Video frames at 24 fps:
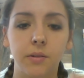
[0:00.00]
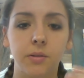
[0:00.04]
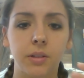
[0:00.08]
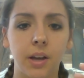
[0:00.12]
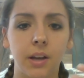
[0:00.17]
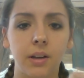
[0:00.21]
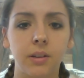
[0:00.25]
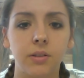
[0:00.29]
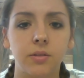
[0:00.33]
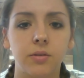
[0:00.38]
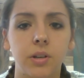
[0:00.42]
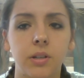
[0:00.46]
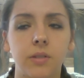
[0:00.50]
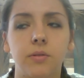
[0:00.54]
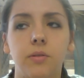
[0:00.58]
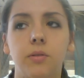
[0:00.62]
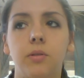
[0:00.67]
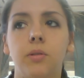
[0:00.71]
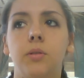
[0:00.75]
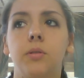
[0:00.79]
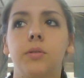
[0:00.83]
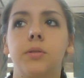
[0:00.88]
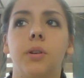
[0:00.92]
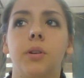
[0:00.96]
It was kind of
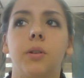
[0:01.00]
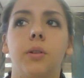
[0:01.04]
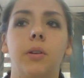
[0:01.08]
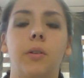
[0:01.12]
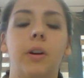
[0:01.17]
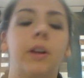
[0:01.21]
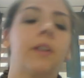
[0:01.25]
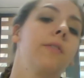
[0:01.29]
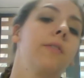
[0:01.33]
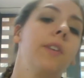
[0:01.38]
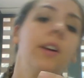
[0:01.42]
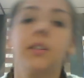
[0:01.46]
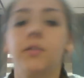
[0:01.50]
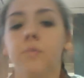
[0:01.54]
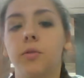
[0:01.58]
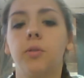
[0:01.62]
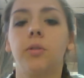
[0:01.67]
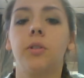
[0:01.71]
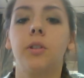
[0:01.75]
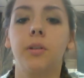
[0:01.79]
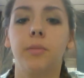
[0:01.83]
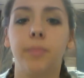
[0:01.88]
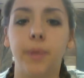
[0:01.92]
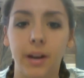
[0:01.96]
stressful. So anyway, fast
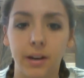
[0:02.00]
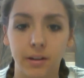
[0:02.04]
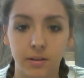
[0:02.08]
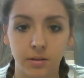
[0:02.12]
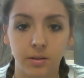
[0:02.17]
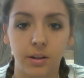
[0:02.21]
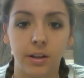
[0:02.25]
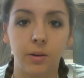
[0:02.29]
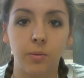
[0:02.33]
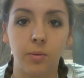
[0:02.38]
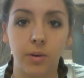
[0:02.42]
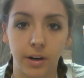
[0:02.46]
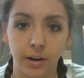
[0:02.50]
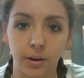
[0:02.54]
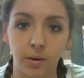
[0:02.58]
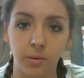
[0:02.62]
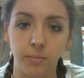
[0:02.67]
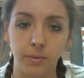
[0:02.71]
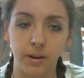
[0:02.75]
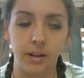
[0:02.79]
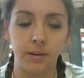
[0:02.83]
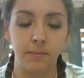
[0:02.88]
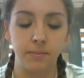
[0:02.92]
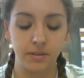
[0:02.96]
forward back to like when I go
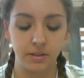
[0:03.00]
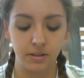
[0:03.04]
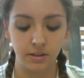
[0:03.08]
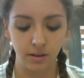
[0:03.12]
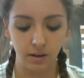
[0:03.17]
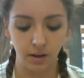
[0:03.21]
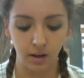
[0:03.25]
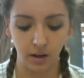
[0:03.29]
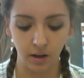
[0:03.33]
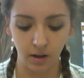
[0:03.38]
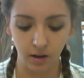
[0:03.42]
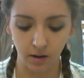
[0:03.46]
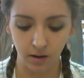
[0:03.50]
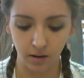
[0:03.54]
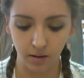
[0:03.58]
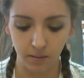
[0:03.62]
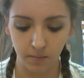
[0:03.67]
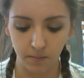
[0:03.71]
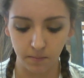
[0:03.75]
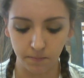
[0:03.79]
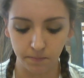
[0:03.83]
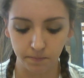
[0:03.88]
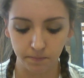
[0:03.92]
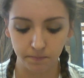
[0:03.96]
to
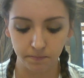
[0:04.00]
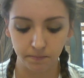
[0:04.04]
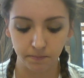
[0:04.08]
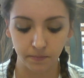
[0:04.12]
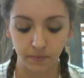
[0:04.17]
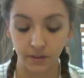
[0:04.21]
MEPS.